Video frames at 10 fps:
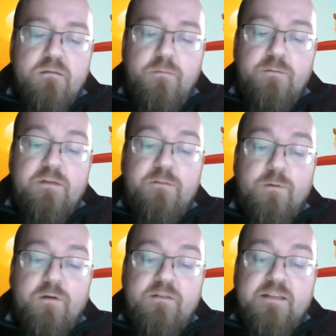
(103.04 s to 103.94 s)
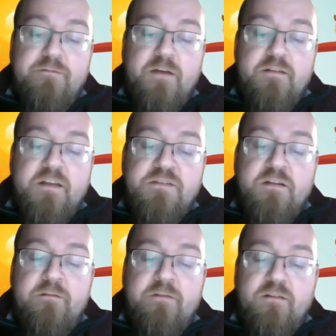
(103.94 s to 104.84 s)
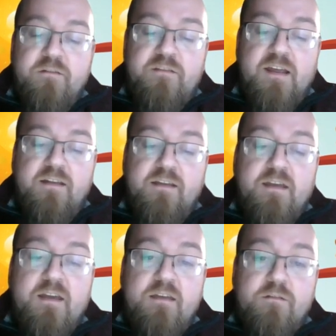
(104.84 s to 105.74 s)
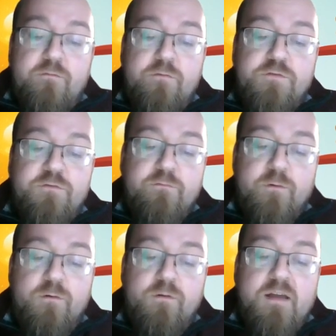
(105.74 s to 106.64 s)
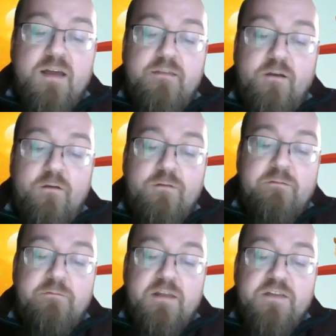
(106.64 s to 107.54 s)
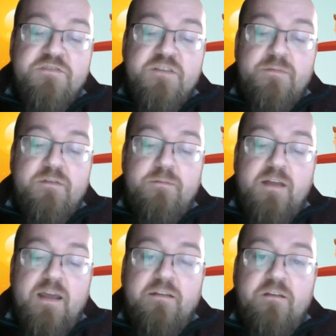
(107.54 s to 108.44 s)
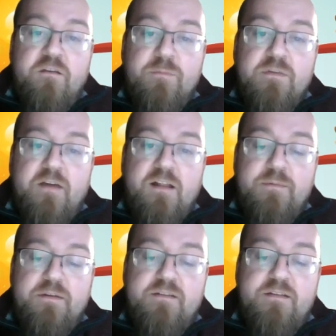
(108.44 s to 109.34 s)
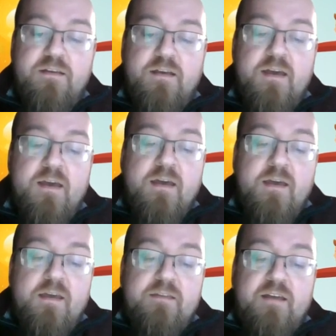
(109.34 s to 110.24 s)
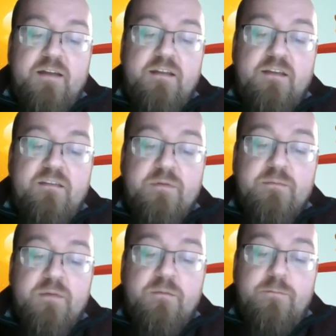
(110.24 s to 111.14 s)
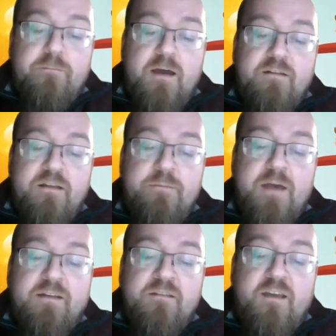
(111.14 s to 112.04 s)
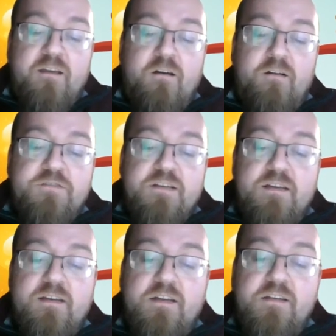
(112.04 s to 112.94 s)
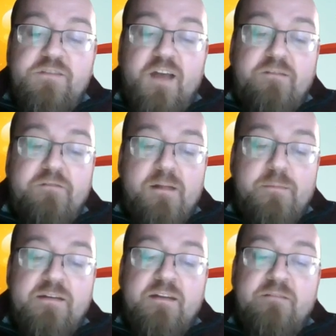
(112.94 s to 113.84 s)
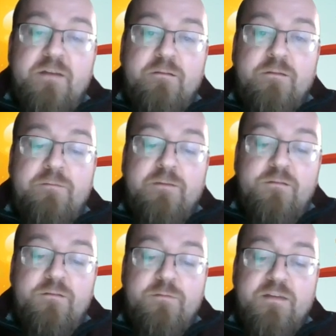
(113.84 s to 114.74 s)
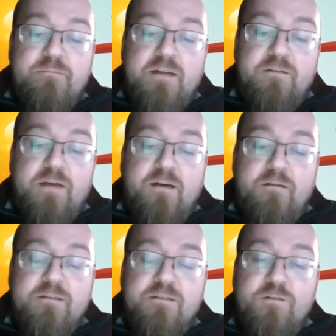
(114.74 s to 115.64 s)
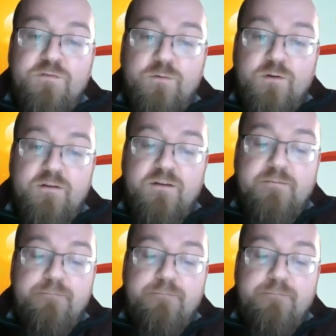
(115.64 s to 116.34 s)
Bowlby's work laid the foundation of understanding the crucial role that early relationships play in human development. His ideas have been a profound impact on psychology, child development, and various fields within mental health and social work.